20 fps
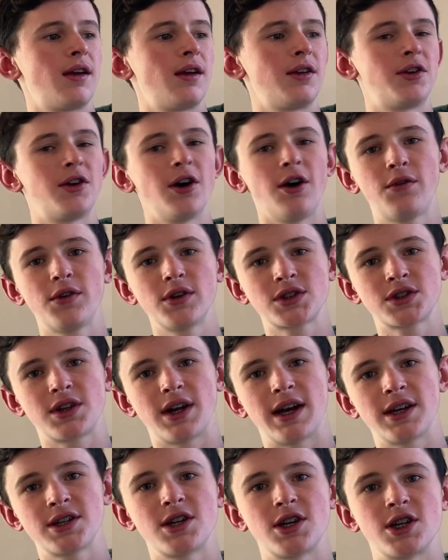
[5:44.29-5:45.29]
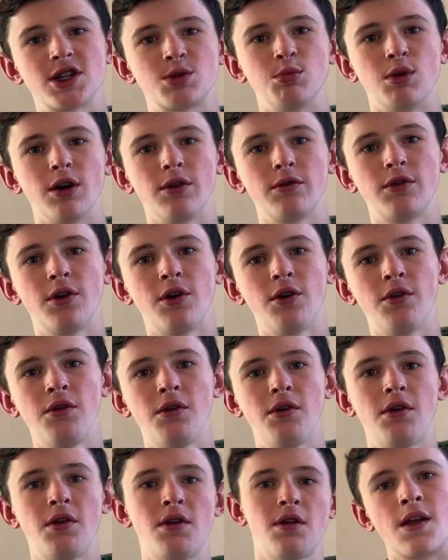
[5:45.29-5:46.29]
toughest glass in a smartphone.
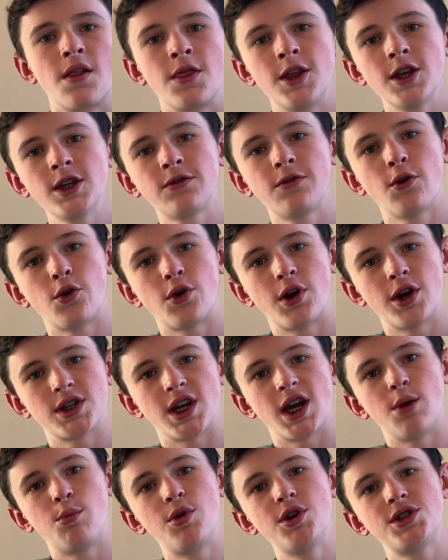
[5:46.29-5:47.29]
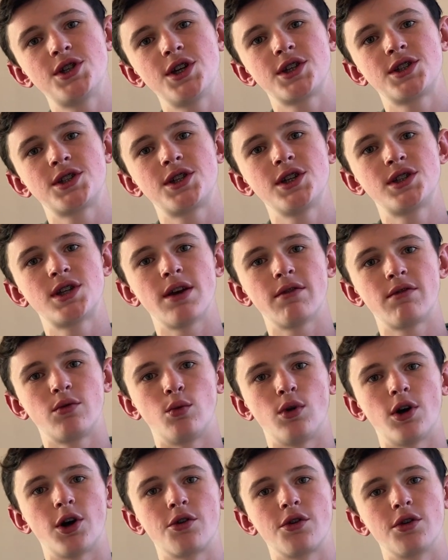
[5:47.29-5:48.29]
This phone has IP67
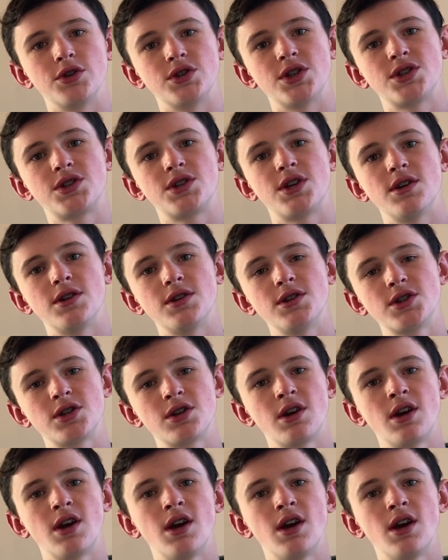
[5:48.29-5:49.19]
water resistance,